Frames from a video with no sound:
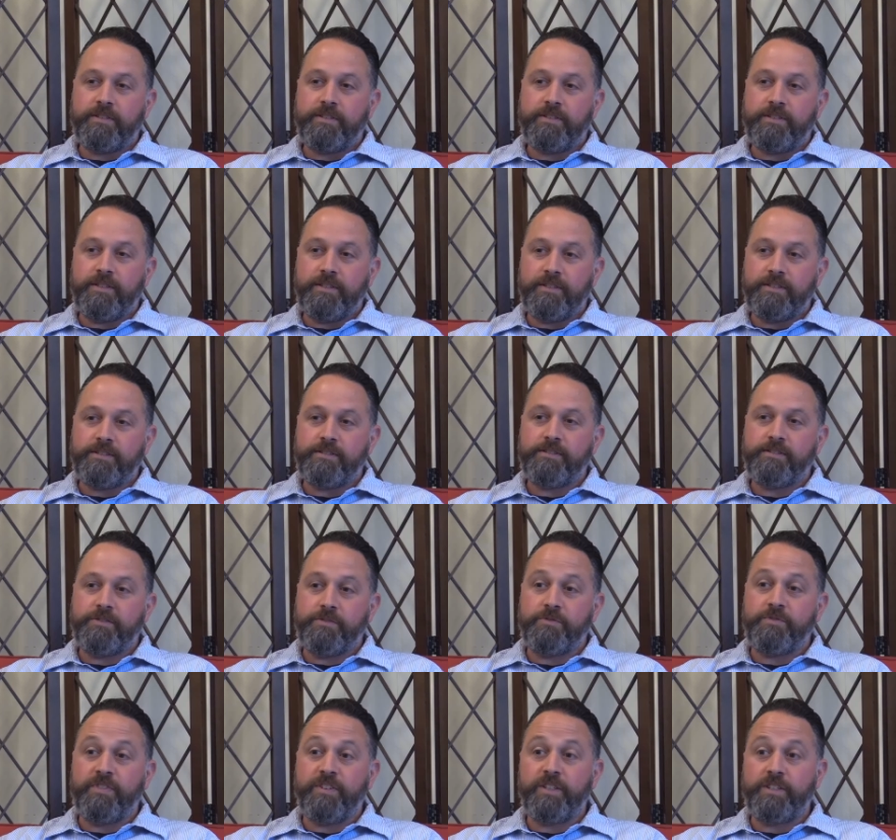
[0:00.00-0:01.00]
Yes. She
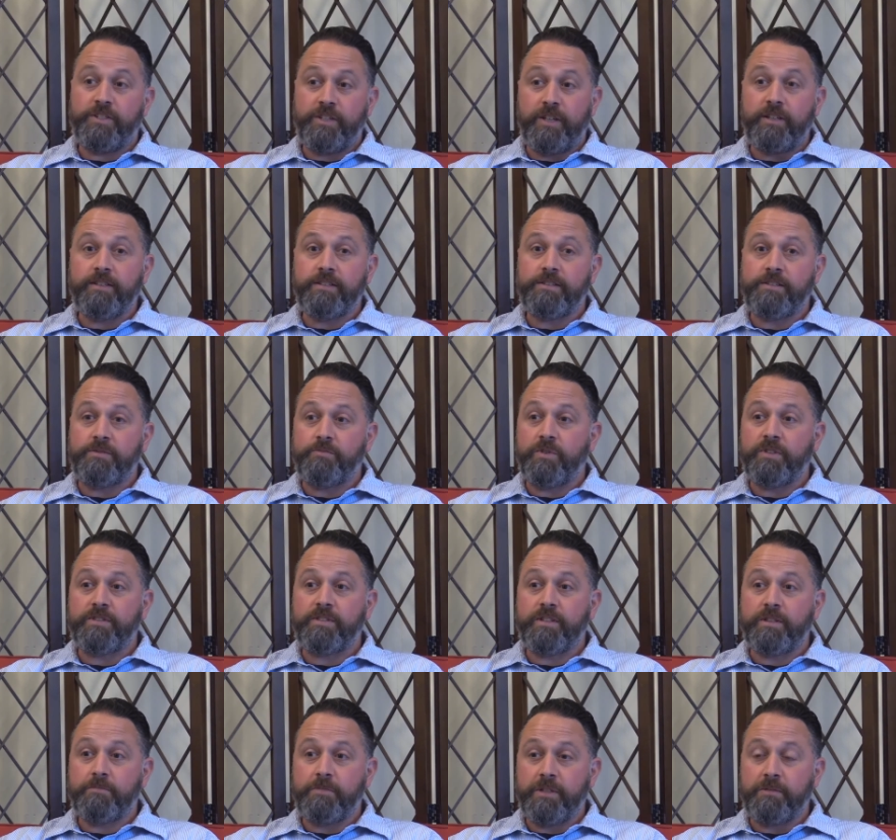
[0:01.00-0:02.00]
was very jealous she wasn't
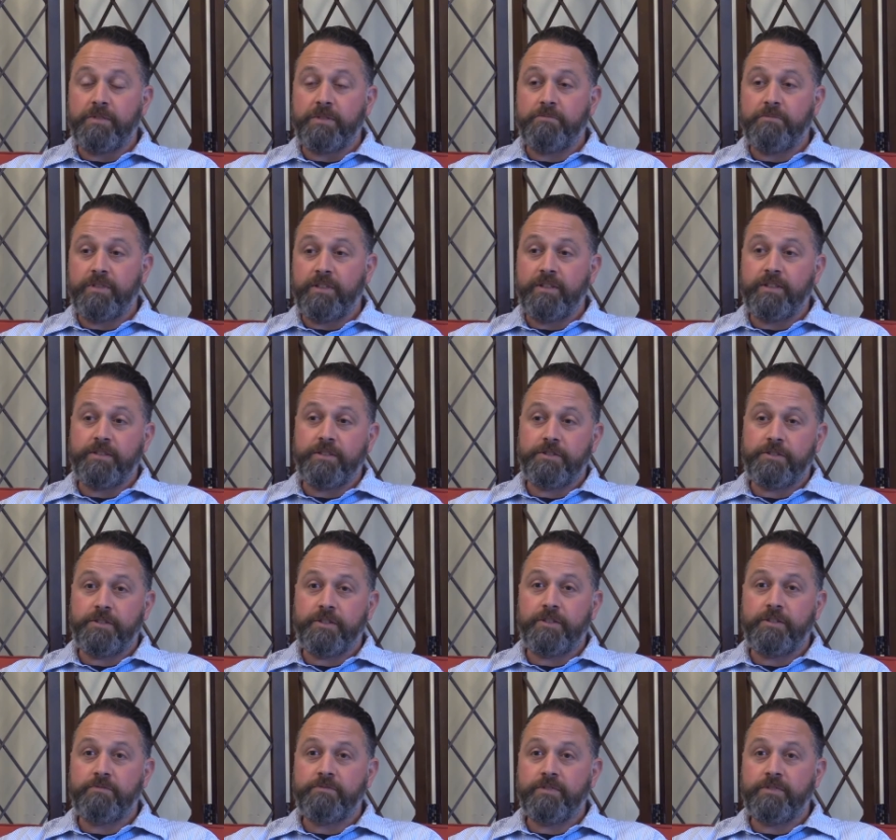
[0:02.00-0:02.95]
going to be able to be on your show.